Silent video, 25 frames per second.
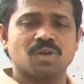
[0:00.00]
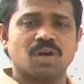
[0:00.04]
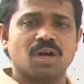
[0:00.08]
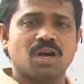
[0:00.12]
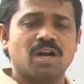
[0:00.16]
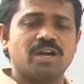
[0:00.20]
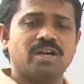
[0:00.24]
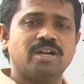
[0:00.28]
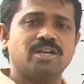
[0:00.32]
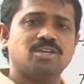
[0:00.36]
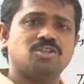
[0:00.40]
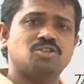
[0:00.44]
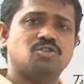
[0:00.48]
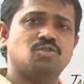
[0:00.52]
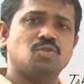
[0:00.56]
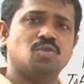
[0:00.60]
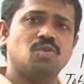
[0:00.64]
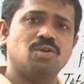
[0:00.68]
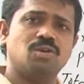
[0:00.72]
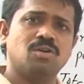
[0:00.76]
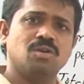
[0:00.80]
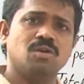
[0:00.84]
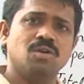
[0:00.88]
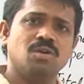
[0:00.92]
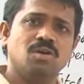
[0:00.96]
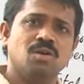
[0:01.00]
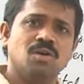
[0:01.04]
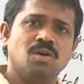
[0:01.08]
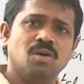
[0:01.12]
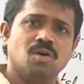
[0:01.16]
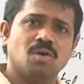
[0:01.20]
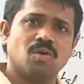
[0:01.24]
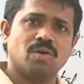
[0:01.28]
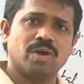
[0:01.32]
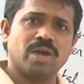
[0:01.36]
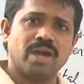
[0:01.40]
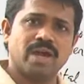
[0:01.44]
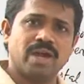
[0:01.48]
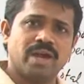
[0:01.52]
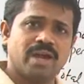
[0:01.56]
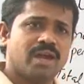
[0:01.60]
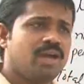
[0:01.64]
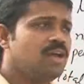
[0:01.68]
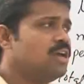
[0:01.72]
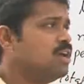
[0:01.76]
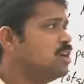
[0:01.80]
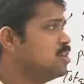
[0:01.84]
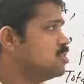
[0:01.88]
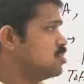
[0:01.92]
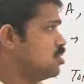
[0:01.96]
Understood?
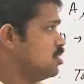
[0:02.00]
Okay.